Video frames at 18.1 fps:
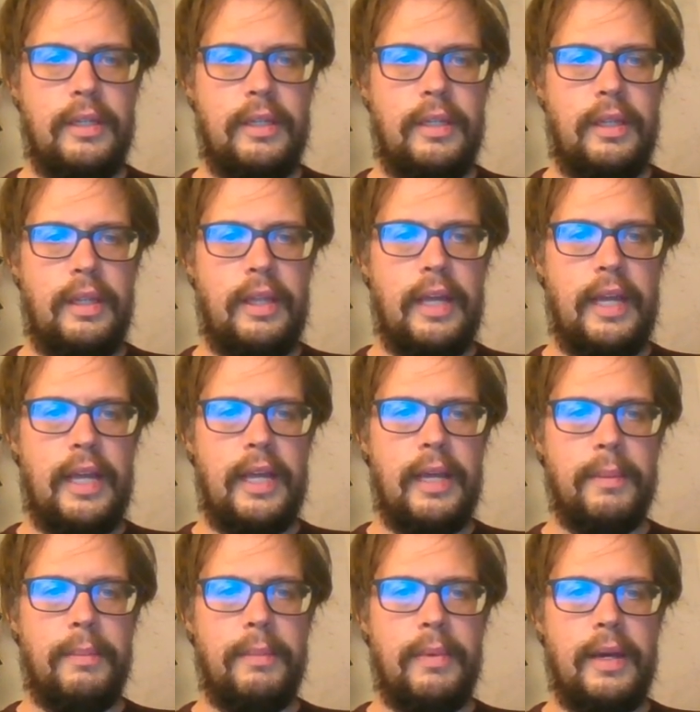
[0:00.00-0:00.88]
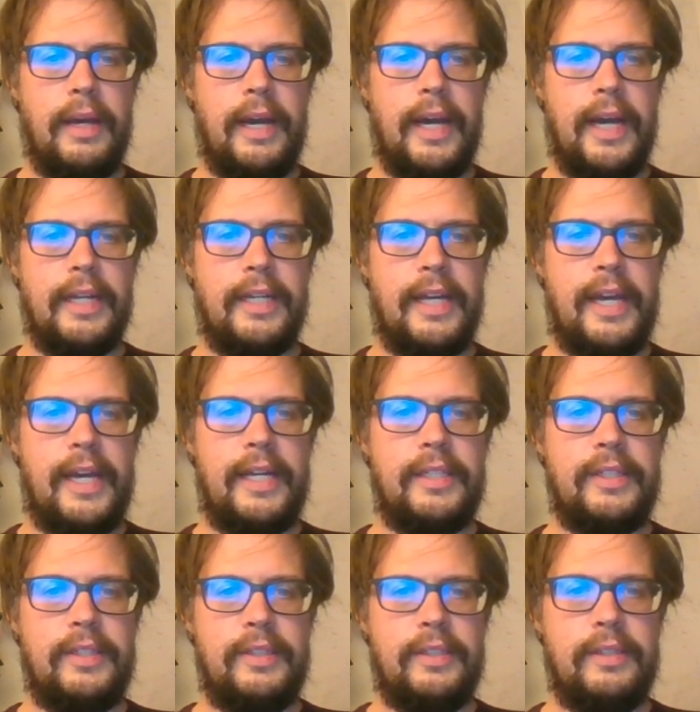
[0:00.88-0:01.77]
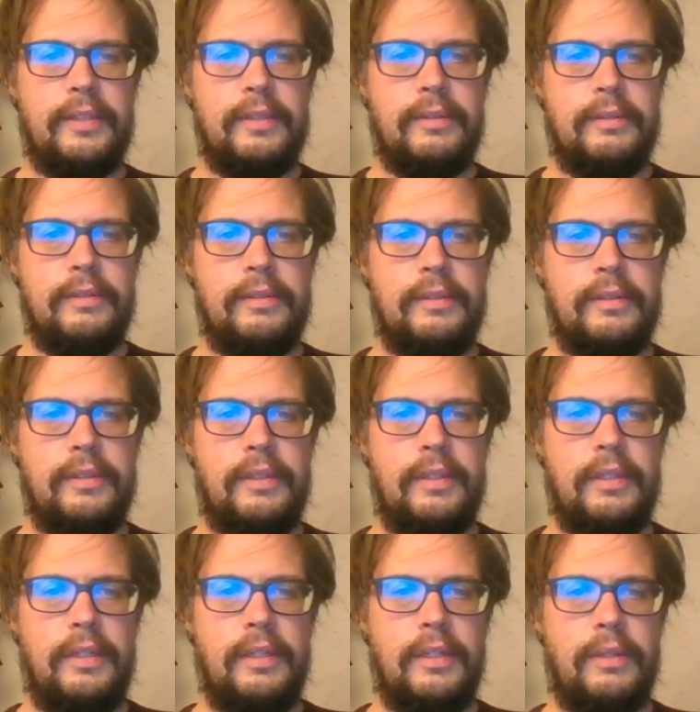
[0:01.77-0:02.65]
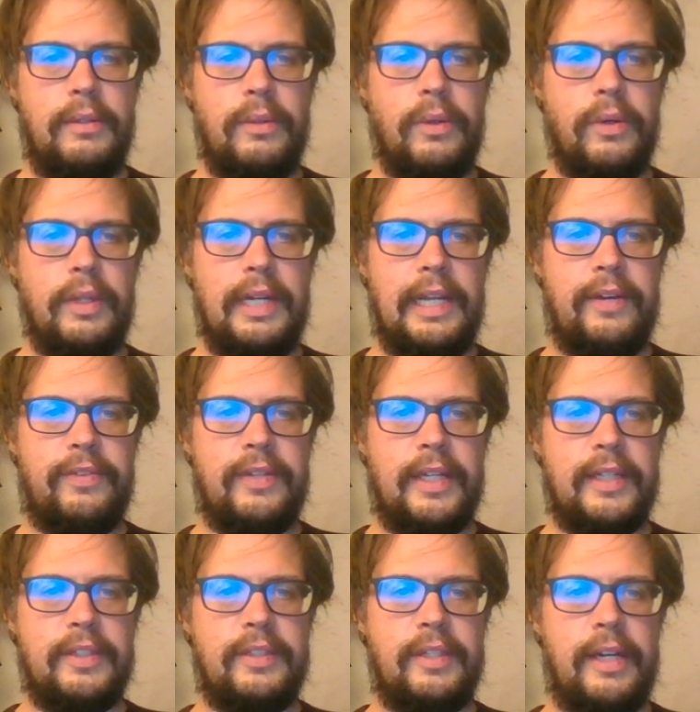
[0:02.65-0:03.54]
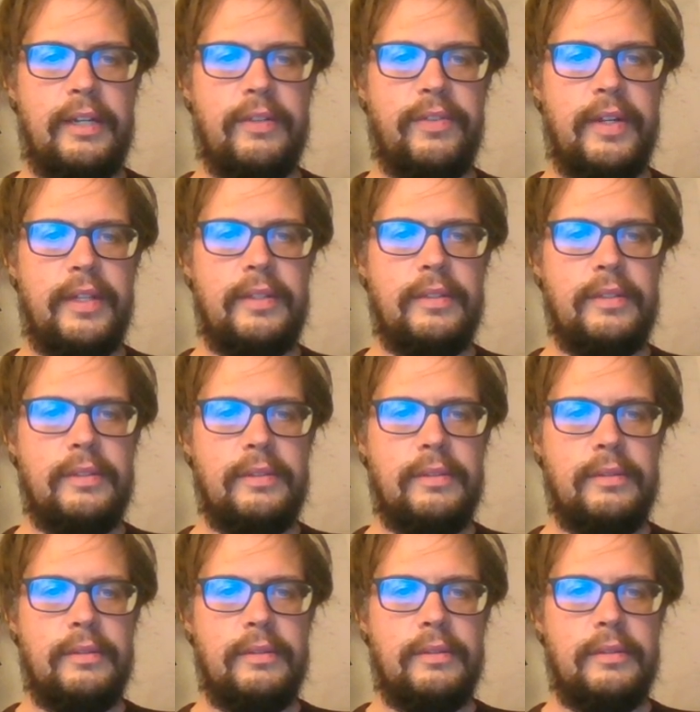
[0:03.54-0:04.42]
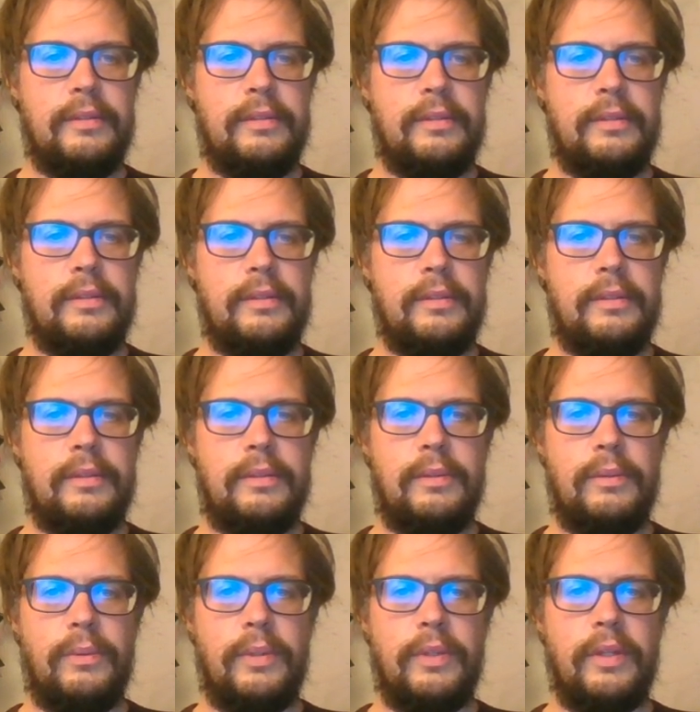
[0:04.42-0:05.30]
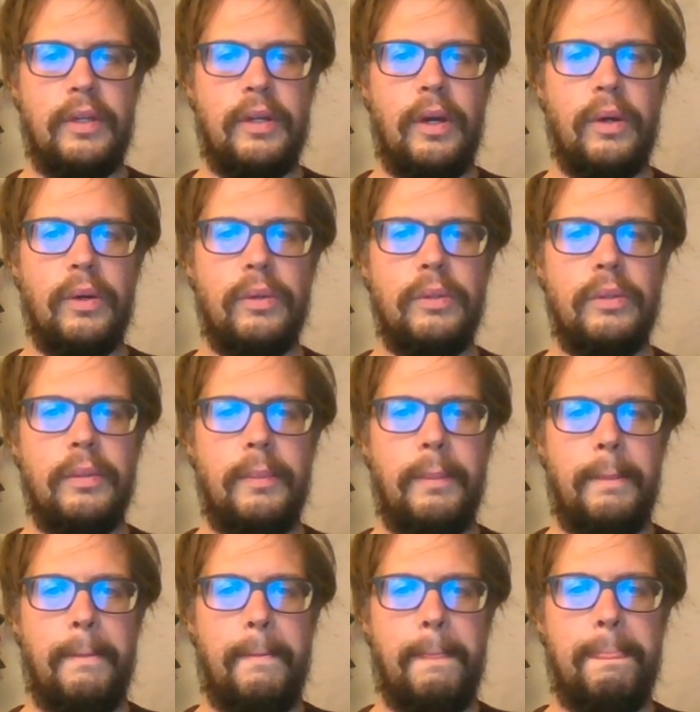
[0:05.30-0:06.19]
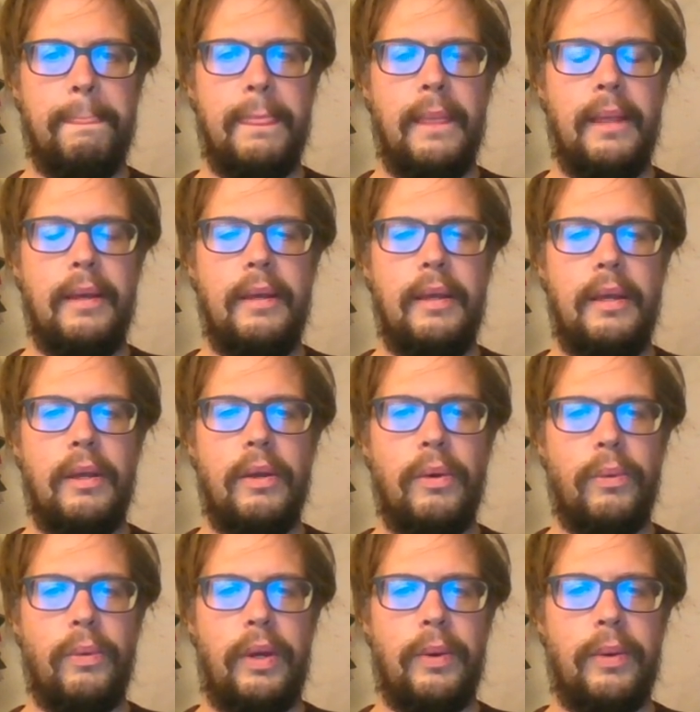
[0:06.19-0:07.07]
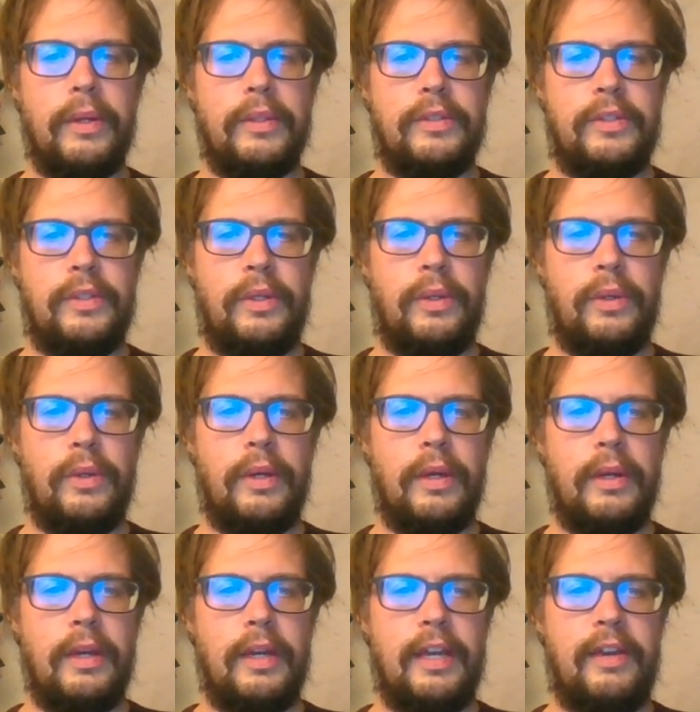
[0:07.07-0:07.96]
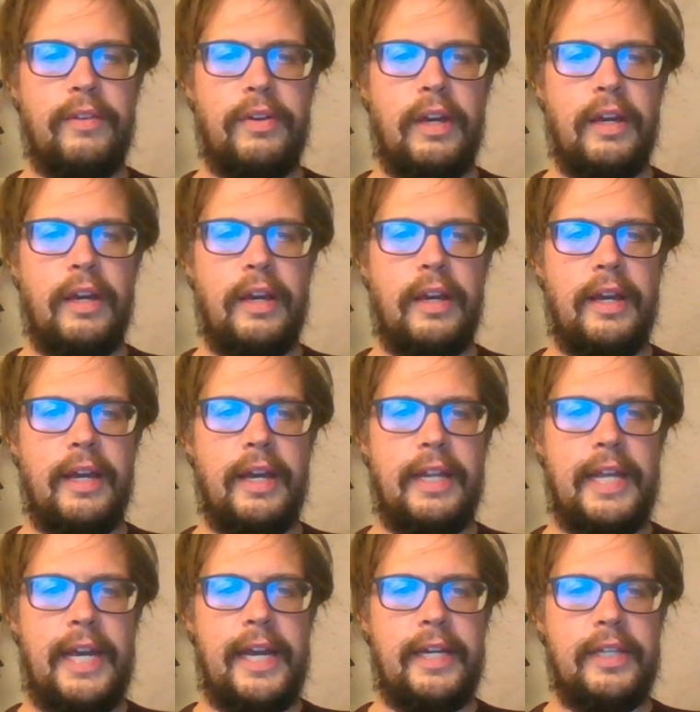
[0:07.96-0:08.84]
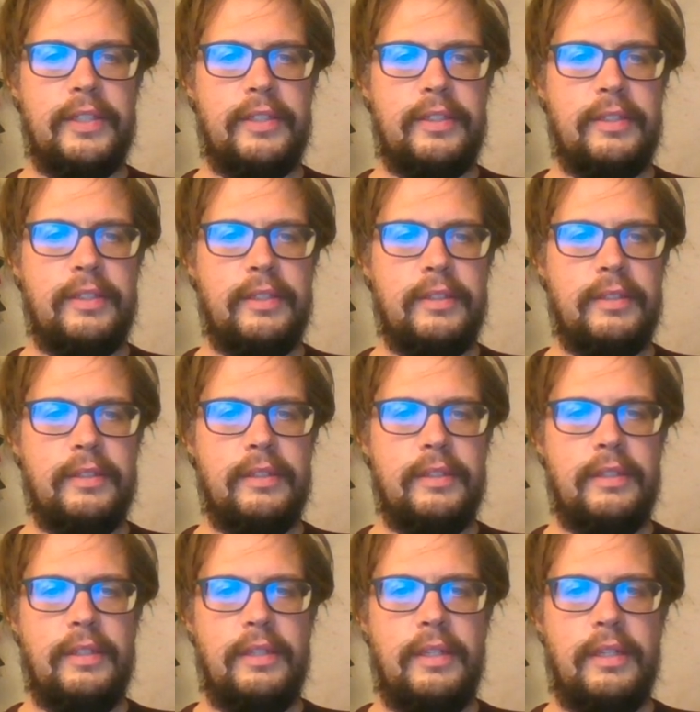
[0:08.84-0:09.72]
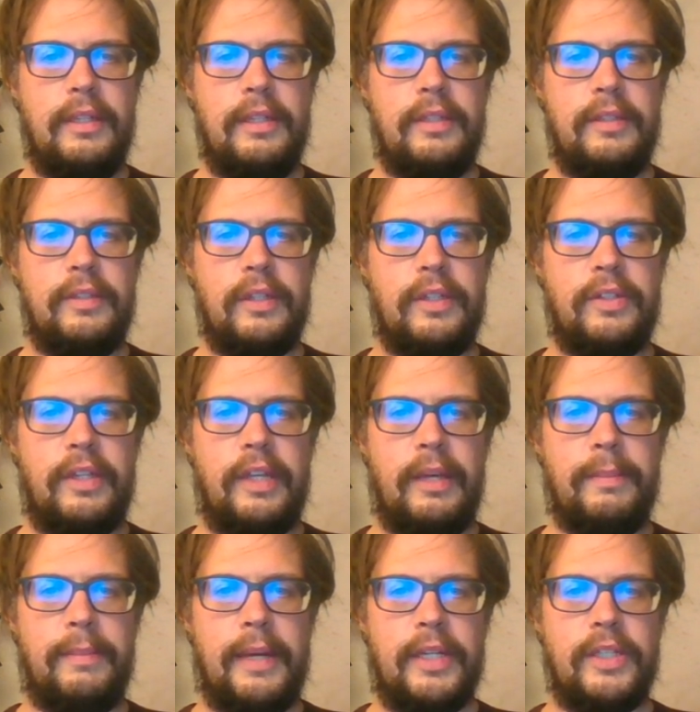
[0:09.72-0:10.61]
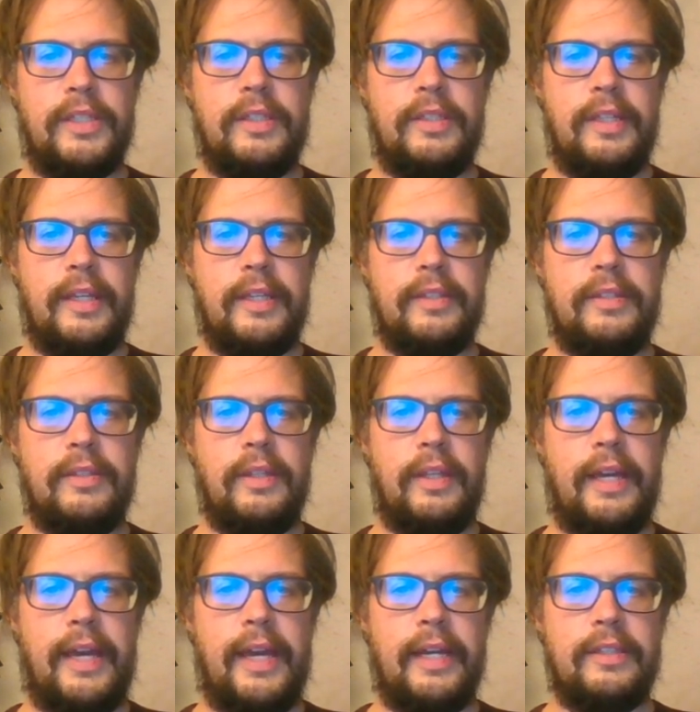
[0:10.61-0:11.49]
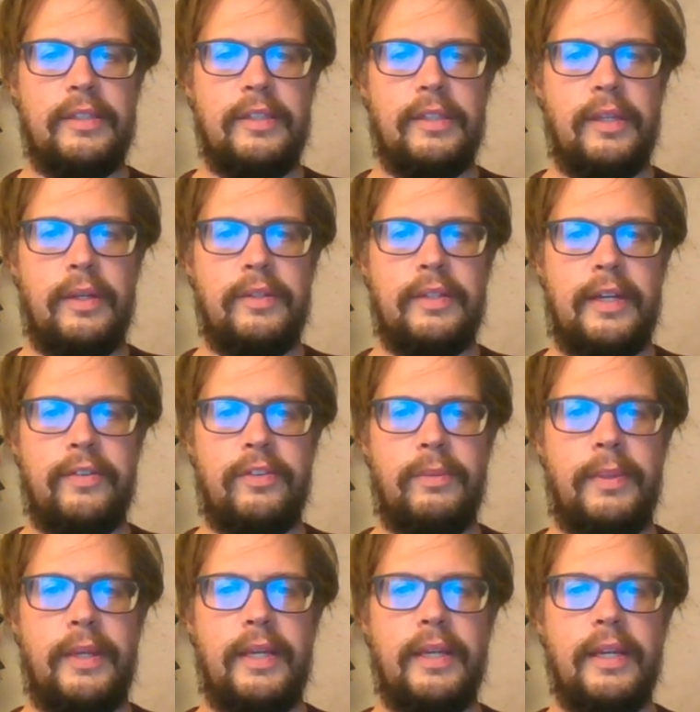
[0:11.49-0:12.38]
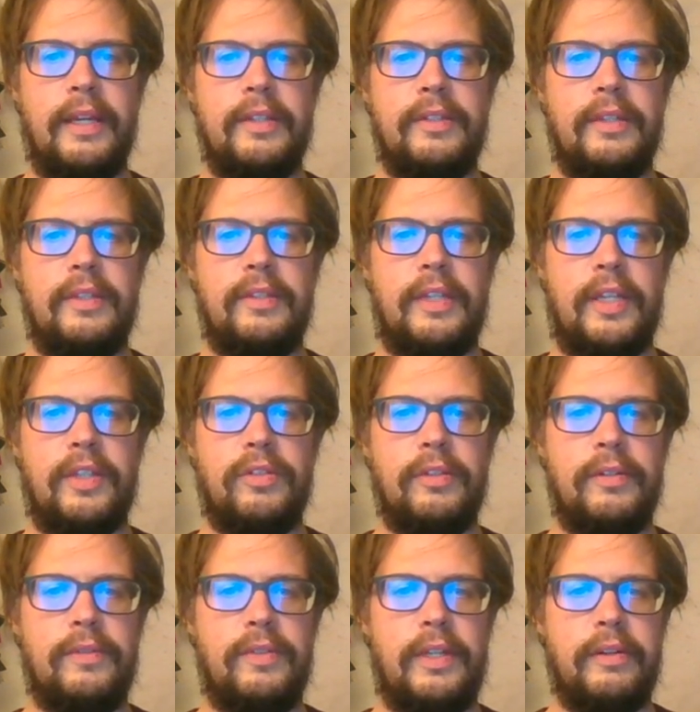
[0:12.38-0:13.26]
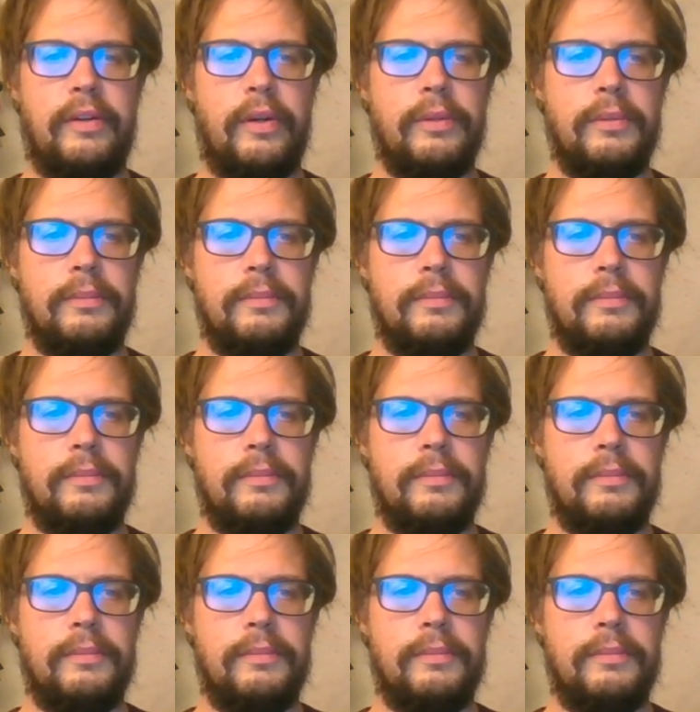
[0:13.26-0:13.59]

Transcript: the add s, or the left-hand side of it, with the goal, we want to give an x such that it matches this. So the x is going to have to be successor of 0.